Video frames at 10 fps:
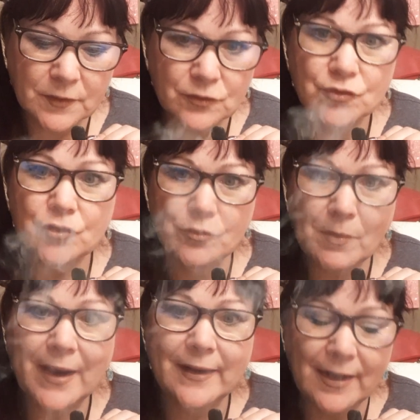So you
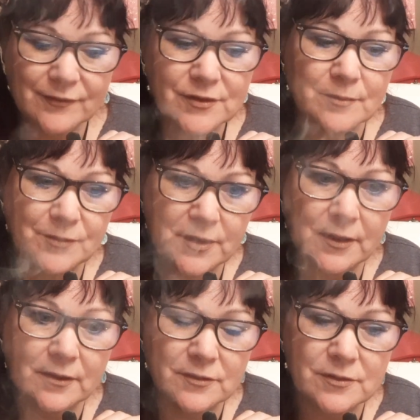might have some
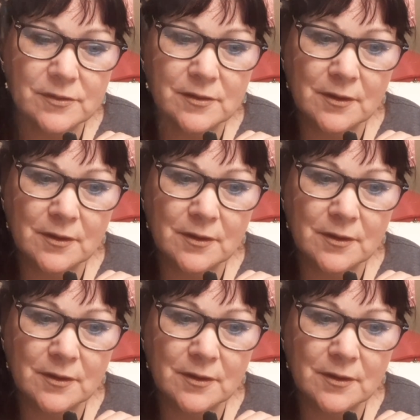things